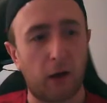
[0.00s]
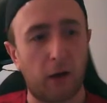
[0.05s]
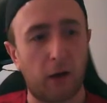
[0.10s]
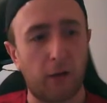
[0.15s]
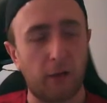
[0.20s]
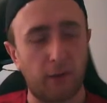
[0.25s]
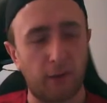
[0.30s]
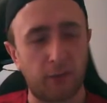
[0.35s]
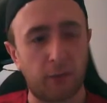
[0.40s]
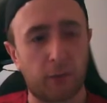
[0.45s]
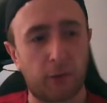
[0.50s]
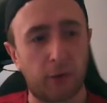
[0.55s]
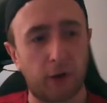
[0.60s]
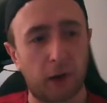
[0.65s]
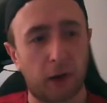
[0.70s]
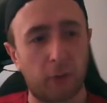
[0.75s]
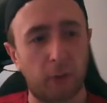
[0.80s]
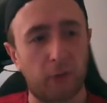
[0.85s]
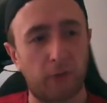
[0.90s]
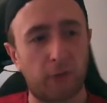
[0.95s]
At this point,
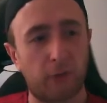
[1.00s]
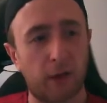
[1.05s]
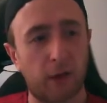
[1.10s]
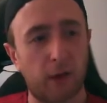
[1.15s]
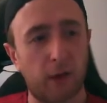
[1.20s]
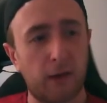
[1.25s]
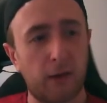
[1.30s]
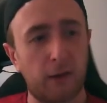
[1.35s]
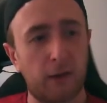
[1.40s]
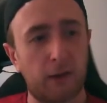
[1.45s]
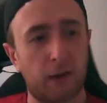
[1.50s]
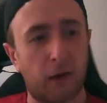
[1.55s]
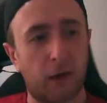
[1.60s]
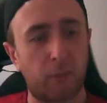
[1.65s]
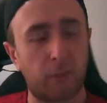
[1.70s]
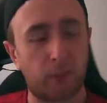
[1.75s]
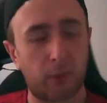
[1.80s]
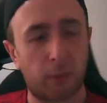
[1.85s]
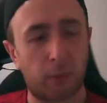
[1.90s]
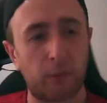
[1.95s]
I would say
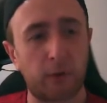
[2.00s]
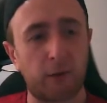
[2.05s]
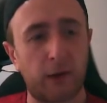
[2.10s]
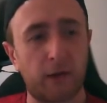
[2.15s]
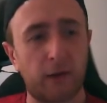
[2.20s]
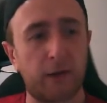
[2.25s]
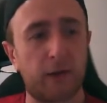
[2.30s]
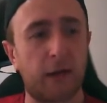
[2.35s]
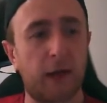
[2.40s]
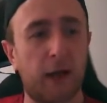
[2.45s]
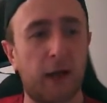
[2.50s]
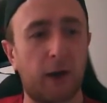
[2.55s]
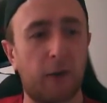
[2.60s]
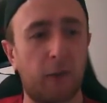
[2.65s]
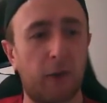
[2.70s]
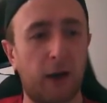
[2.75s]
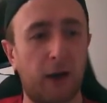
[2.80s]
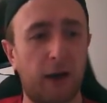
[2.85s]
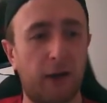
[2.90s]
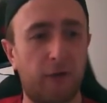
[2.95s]
I've probably rendered it
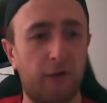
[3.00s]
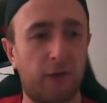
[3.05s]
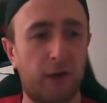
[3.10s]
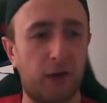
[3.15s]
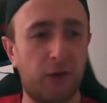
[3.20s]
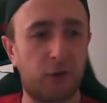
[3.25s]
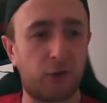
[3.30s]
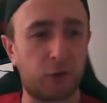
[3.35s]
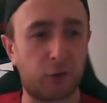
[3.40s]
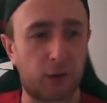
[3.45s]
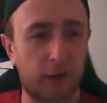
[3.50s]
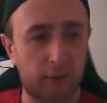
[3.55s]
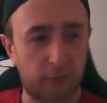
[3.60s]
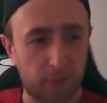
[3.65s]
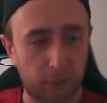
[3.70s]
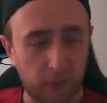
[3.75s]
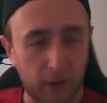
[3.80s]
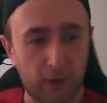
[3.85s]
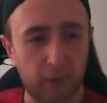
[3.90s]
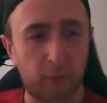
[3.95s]
out as a
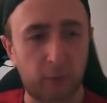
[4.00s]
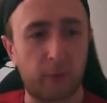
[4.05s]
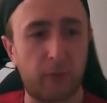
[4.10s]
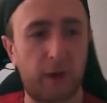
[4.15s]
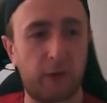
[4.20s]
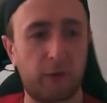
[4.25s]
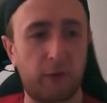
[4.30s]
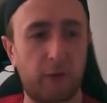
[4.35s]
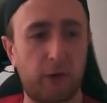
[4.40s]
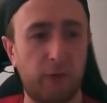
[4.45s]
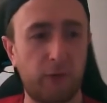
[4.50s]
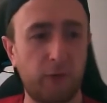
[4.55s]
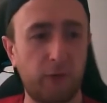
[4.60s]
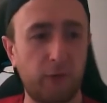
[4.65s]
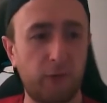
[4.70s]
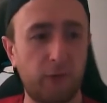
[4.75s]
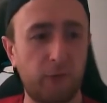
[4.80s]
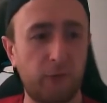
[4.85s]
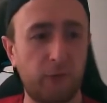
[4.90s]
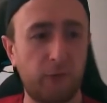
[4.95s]
transparent background.
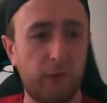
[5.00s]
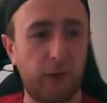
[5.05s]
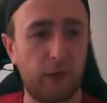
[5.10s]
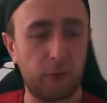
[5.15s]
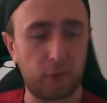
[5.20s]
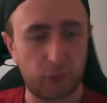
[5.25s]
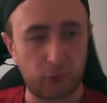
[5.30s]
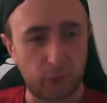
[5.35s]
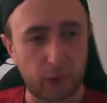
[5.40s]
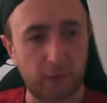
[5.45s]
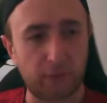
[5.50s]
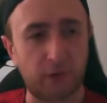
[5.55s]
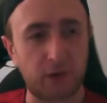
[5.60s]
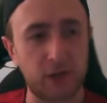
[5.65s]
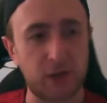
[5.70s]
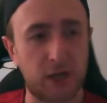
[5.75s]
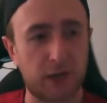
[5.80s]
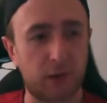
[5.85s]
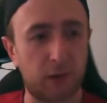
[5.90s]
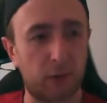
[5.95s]
It will still have the
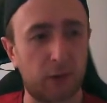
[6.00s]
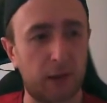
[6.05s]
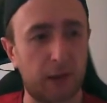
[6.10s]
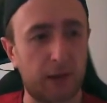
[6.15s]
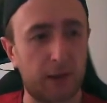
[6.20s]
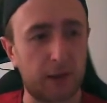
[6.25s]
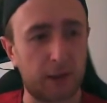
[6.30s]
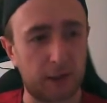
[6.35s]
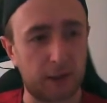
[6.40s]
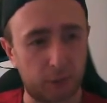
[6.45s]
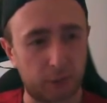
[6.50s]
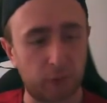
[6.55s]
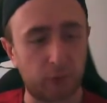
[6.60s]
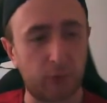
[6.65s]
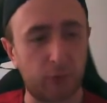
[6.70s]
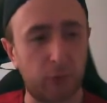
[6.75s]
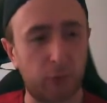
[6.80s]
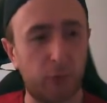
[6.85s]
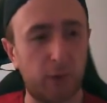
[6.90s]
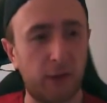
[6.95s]
shadow layer, it will
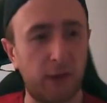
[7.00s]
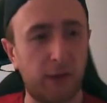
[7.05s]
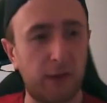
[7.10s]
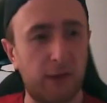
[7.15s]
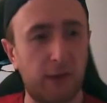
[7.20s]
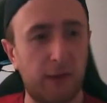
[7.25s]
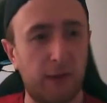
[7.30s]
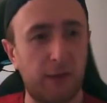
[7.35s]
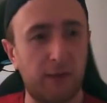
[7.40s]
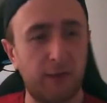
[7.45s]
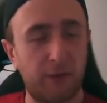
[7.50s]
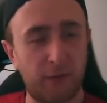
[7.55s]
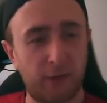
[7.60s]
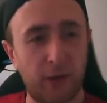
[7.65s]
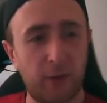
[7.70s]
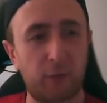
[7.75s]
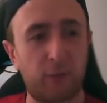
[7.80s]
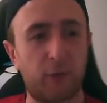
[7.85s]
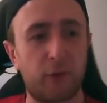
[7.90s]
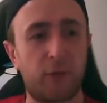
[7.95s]
still be the
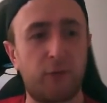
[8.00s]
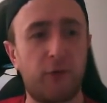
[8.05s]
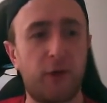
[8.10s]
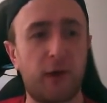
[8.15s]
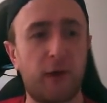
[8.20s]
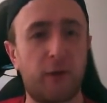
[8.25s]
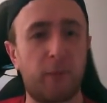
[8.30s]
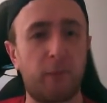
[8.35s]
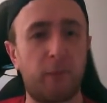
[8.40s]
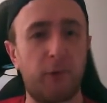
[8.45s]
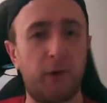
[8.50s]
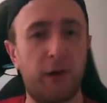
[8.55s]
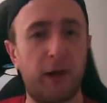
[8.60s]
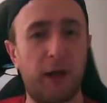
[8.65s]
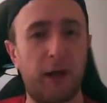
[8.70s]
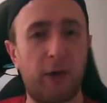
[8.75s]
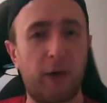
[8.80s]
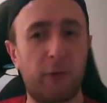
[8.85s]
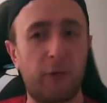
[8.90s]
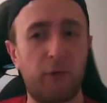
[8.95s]
same sort of setup, but
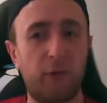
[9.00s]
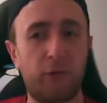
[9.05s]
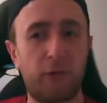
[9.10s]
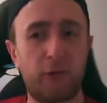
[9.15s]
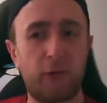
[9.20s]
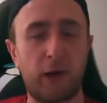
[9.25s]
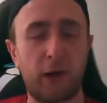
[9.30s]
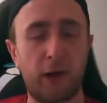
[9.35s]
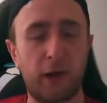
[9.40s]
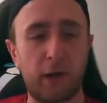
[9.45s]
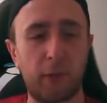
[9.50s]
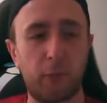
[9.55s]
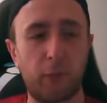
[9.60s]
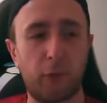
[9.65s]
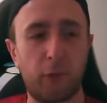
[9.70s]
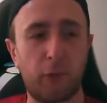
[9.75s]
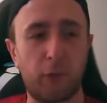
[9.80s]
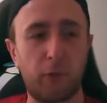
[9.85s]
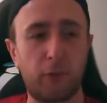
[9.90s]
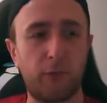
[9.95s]
now it's slightly
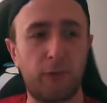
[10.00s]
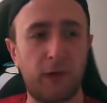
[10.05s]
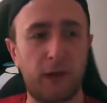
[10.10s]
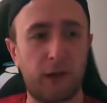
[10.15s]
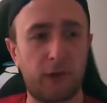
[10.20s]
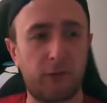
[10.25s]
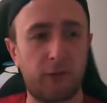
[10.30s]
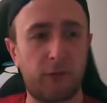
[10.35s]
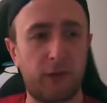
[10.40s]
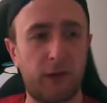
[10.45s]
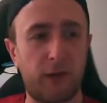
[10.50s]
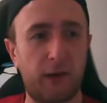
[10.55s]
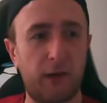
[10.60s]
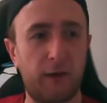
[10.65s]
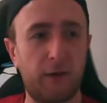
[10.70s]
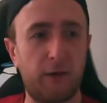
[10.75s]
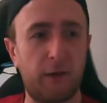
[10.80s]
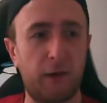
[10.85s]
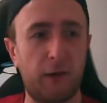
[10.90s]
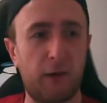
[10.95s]
more finessed
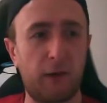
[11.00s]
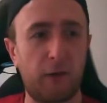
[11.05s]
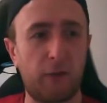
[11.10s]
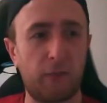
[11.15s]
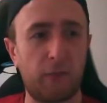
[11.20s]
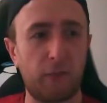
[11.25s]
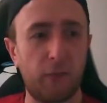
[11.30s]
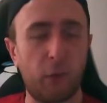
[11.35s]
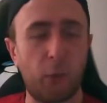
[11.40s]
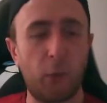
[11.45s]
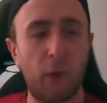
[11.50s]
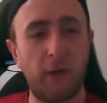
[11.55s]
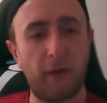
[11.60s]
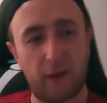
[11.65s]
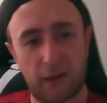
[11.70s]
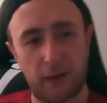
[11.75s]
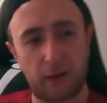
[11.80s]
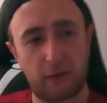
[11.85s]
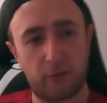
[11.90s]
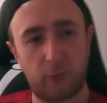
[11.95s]
in the way that
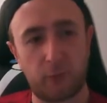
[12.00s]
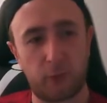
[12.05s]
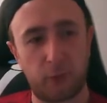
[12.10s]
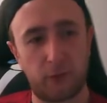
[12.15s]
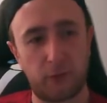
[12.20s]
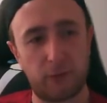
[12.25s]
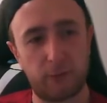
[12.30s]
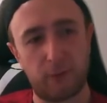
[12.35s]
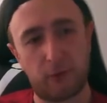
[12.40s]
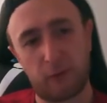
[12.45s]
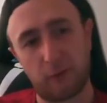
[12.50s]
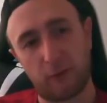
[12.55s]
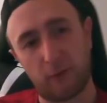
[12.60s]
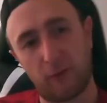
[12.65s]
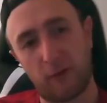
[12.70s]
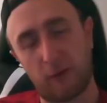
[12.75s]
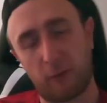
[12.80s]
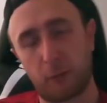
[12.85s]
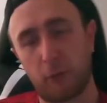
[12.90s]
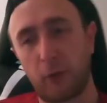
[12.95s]
I export it, because at
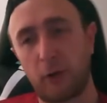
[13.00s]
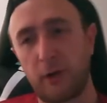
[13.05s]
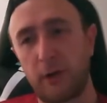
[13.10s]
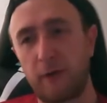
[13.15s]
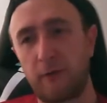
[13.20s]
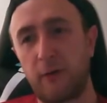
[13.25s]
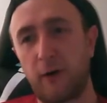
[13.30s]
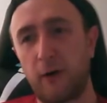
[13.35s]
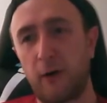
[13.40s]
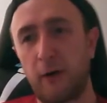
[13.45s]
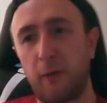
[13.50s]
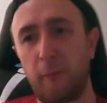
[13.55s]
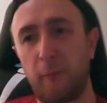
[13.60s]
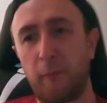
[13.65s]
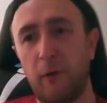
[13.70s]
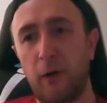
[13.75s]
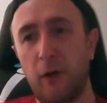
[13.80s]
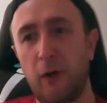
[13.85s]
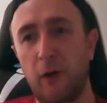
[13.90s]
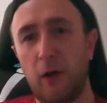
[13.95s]
this point in time
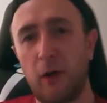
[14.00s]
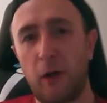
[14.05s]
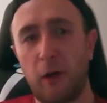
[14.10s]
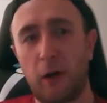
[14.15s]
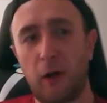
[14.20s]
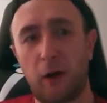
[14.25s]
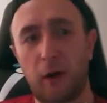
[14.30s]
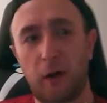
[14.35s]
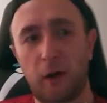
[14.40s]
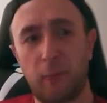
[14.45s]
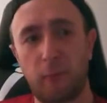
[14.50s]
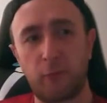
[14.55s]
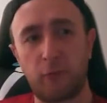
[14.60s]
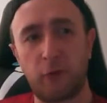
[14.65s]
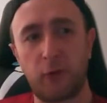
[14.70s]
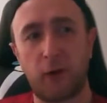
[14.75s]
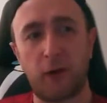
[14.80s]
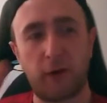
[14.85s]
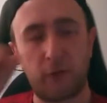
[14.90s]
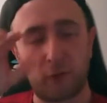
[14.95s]
I'm
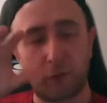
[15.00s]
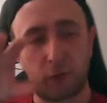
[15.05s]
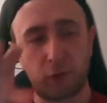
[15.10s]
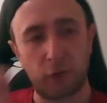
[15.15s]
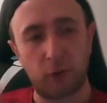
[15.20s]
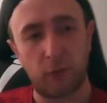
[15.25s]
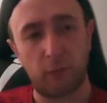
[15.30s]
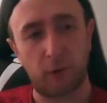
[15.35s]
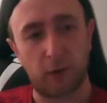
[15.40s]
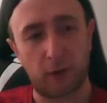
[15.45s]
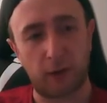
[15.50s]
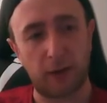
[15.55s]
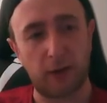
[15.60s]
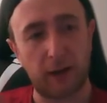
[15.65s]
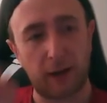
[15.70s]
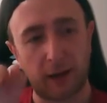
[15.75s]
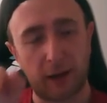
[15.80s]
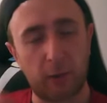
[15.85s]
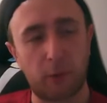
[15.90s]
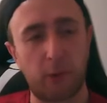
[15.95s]
starting to
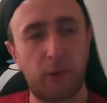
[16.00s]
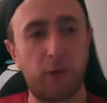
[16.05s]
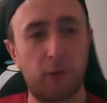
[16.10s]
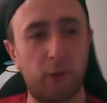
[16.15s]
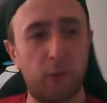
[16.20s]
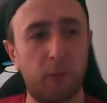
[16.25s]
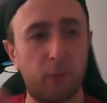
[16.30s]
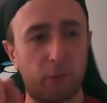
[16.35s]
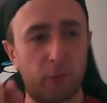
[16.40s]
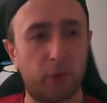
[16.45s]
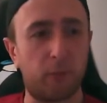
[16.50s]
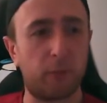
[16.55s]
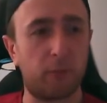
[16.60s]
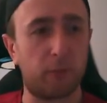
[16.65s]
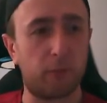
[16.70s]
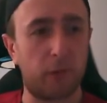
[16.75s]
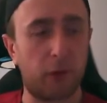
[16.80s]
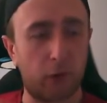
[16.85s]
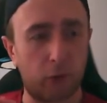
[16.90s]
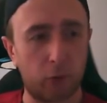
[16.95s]
streamline how I do them, so
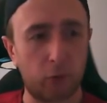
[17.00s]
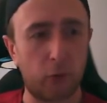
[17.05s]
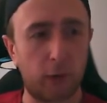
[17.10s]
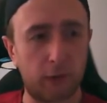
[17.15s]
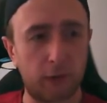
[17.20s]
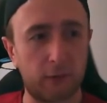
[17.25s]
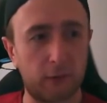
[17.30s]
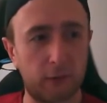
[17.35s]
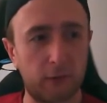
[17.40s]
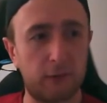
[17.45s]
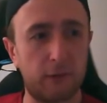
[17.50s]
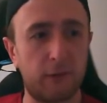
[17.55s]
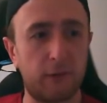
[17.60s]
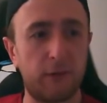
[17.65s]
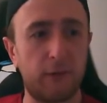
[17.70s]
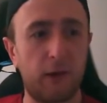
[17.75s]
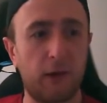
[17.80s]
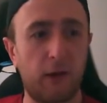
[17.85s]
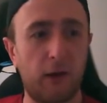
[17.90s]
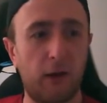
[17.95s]
I'm a lot quicker
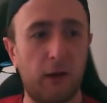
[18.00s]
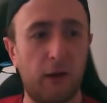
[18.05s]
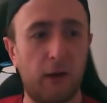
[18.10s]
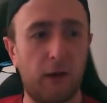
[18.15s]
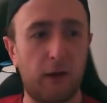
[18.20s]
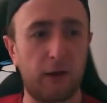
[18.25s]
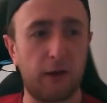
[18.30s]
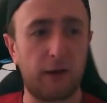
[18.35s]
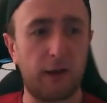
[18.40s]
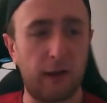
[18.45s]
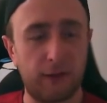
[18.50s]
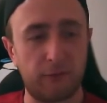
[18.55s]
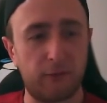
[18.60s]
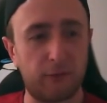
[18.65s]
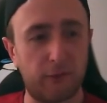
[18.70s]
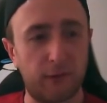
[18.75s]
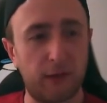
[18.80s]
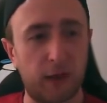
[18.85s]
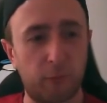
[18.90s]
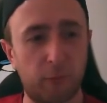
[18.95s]
at getting
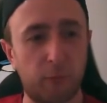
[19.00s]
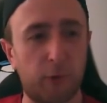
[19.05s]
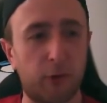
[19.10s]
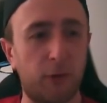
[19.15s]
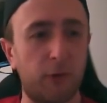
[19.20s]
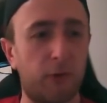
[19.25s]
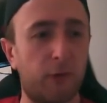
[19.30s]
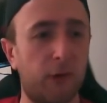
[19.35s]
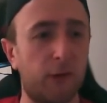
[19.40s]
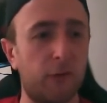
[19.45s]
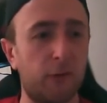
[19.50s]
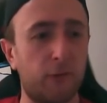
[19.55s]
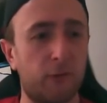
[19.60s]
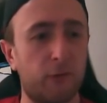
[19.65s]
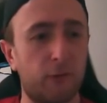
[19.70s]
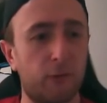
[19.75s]
to the end process,